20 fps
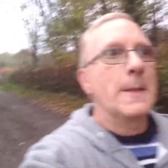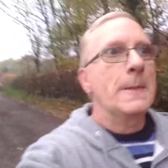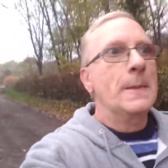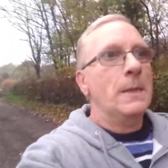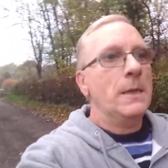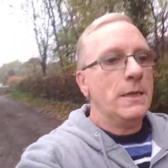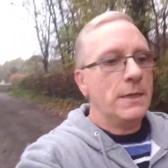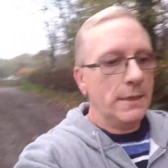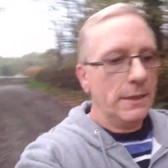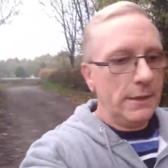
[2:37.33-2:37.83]

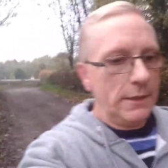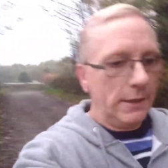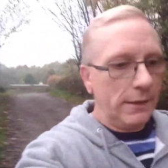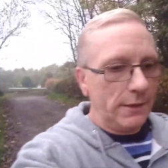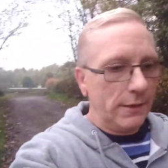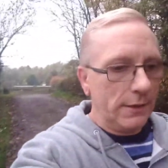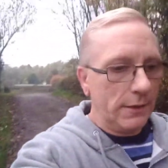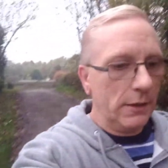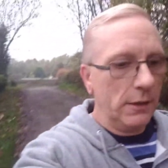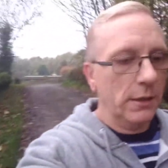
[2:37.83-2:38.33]

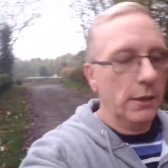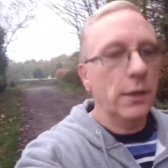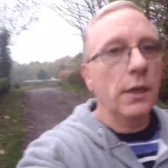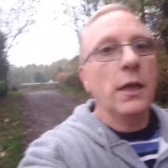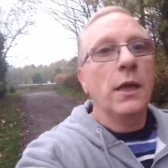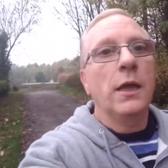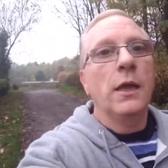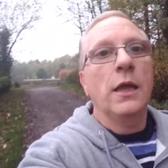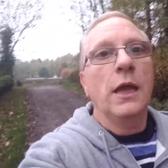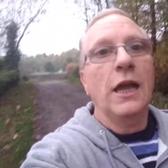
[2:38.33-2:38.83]
Uh,
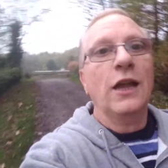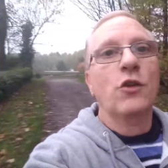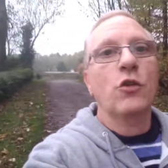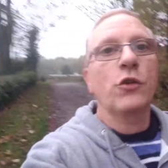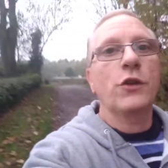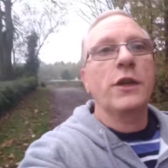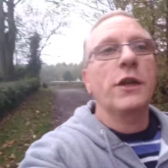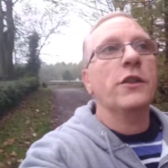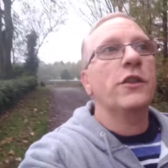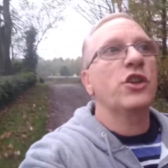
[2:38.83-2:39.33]
I
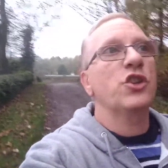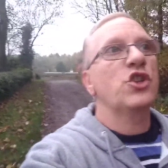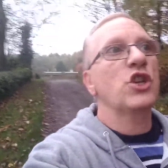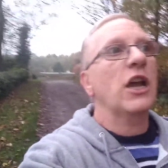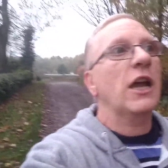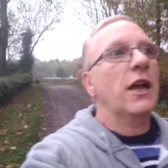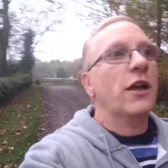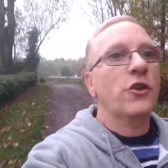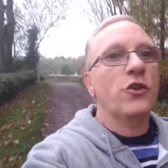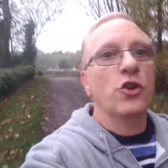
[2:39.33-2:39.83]
could hear the
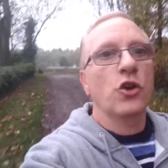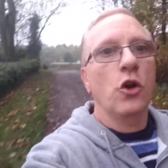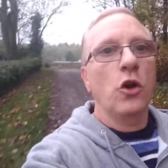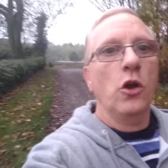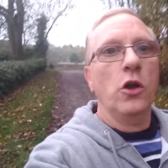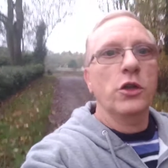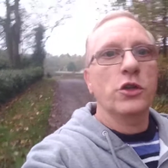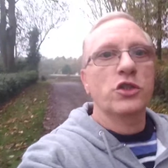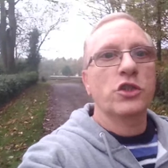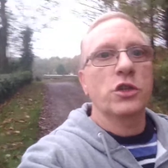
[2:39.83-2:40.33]

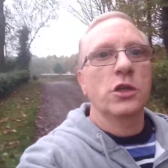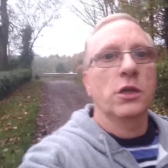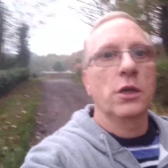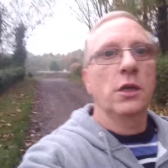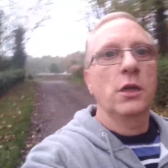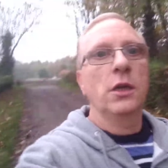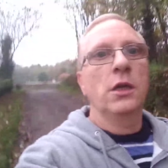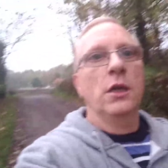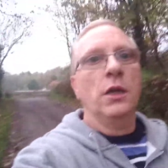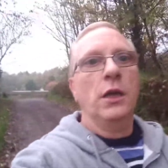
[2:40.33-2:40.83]
jackdaws,
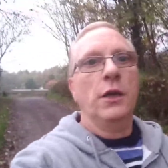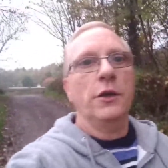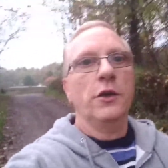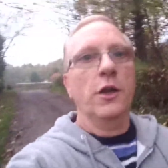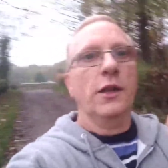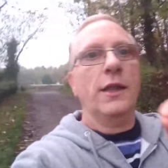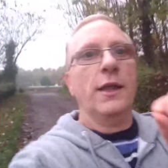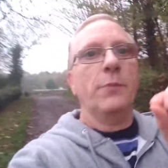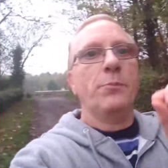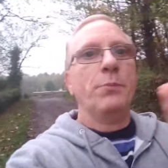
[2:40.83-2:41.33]
and
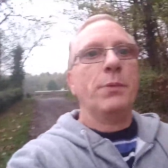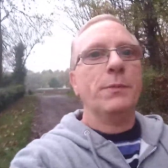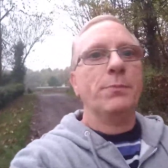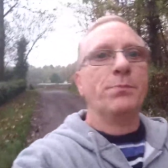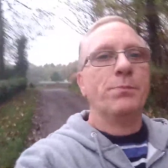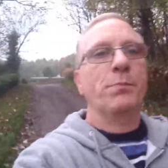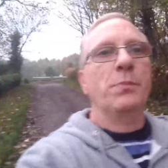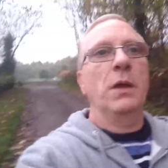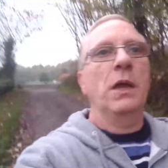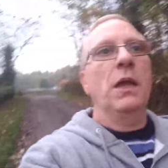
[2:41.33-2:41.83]
all that. Beep.
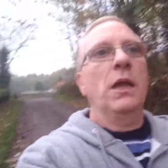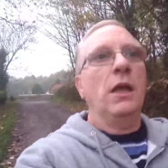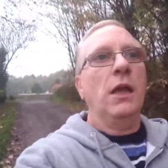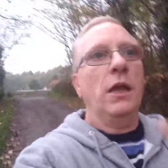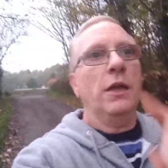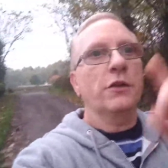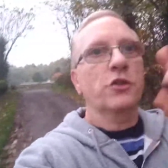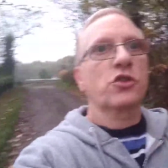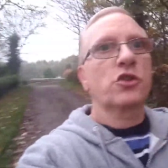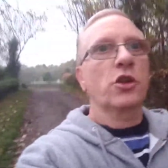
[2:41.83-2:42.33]

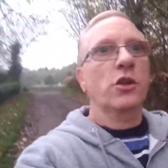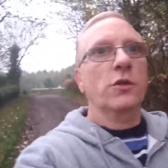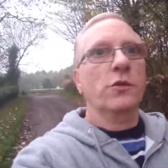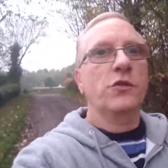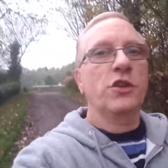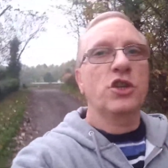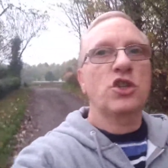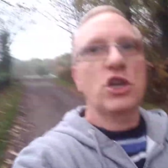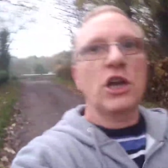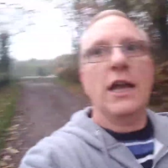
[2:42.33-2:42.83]
And the
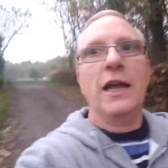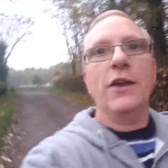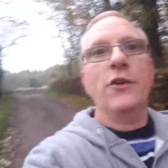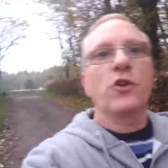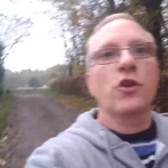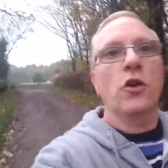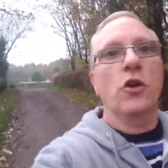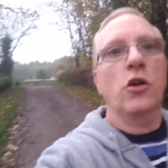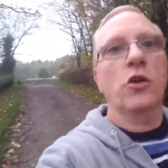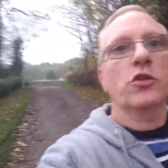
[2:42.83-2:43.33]
the
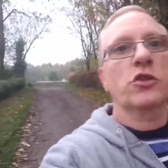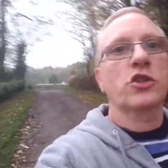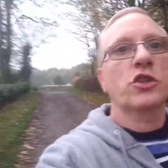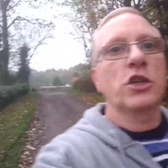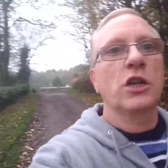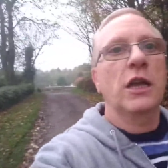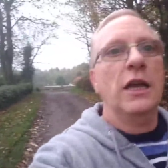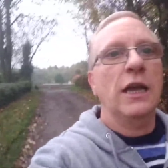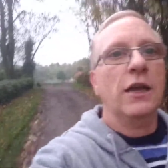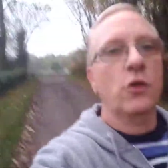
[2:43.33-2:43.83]
jackdaws,
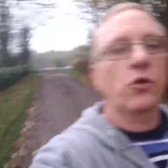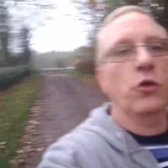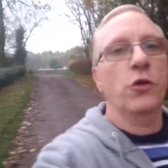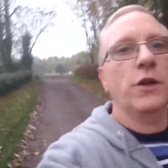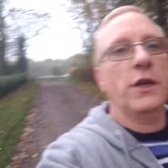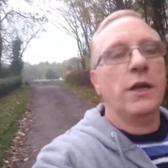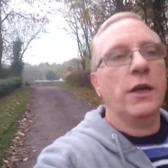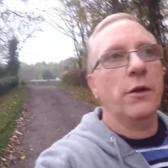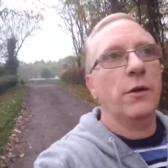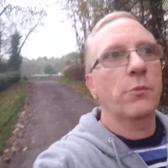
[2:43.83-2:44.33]
I could
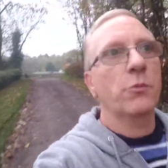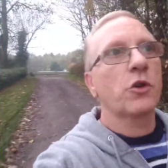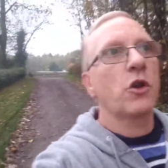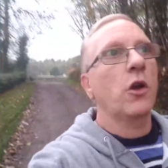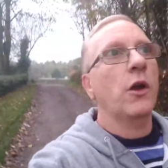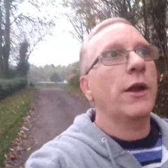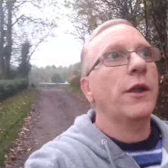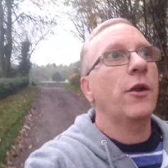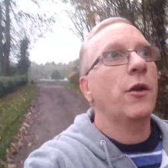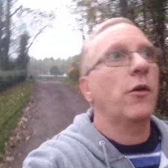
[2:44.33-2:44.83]
hear them
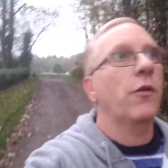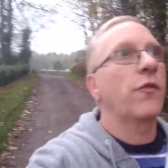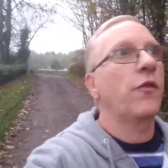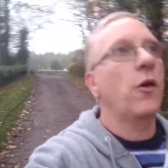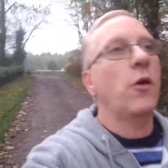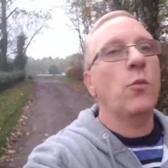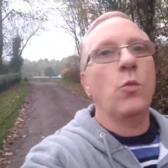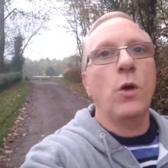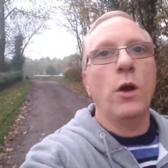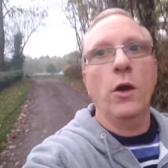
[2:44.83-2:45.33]
going off
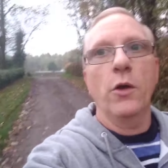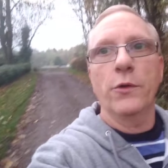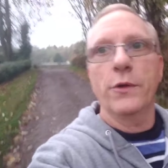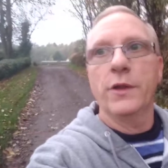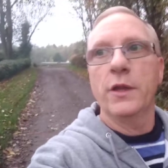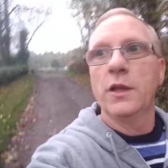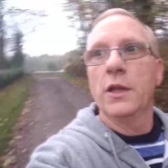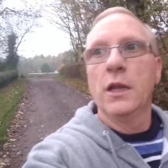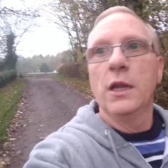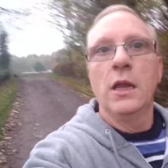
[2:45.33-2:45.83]
on
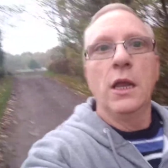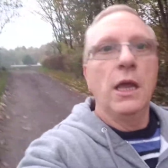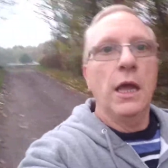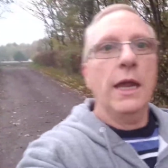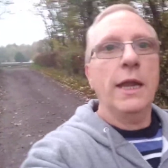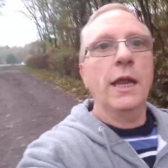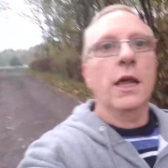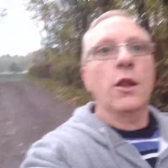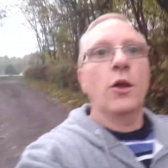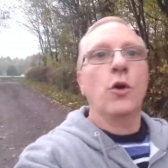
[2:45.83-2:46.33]
one.
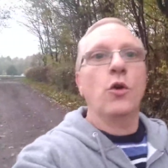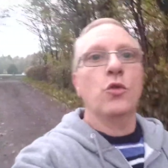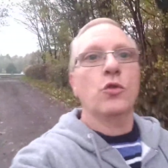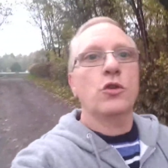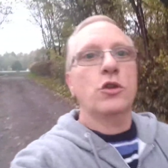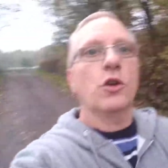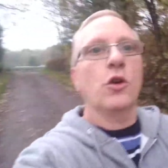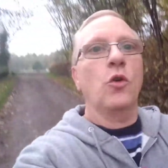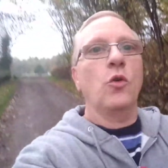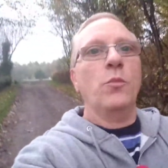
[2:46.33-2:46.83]
And I
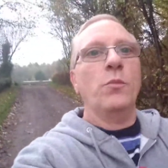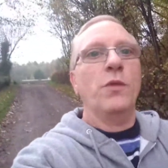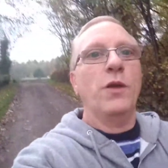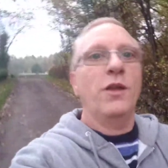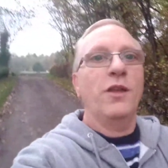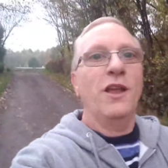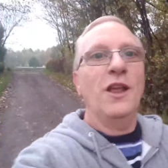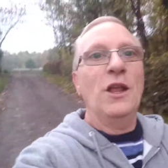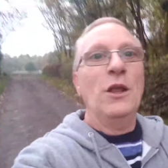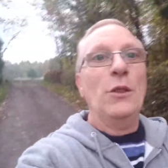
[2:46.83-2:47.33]
looked up,
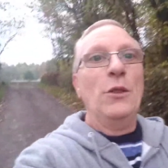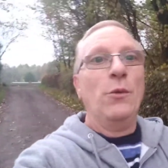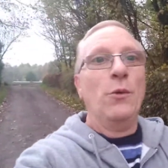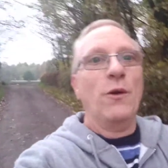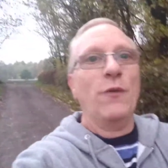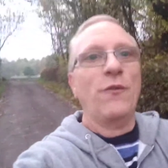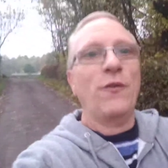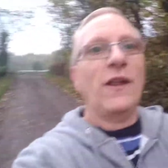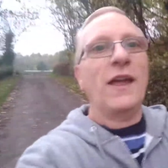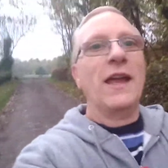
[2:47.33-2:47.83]
they
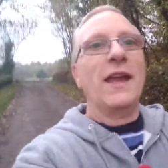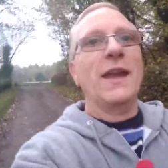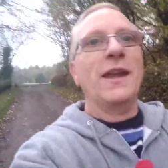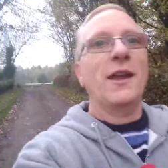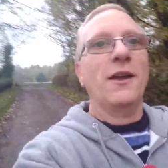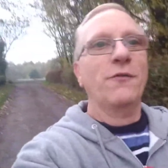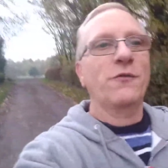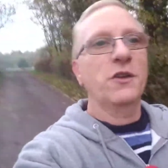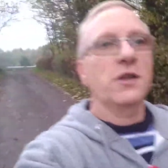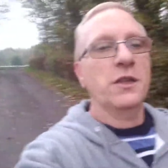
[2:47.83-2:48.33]
were flying
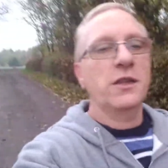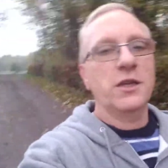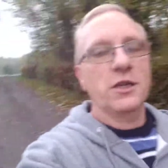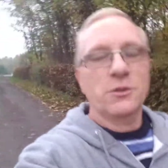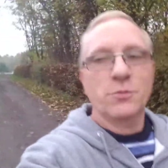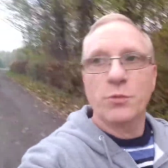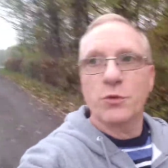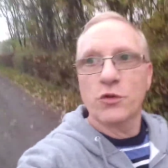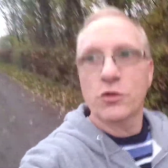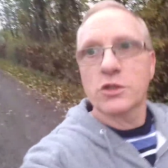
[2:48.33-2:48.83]
after
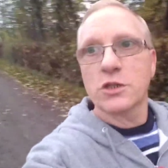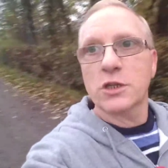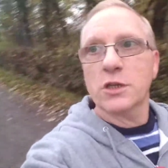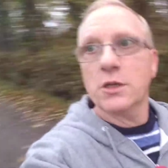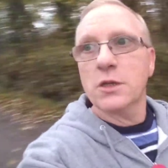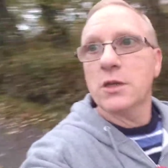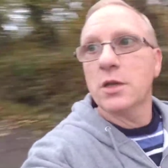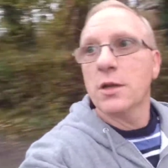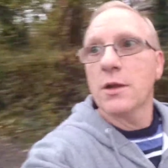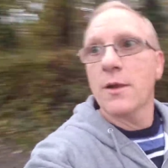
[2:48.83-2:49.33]
this buzzard.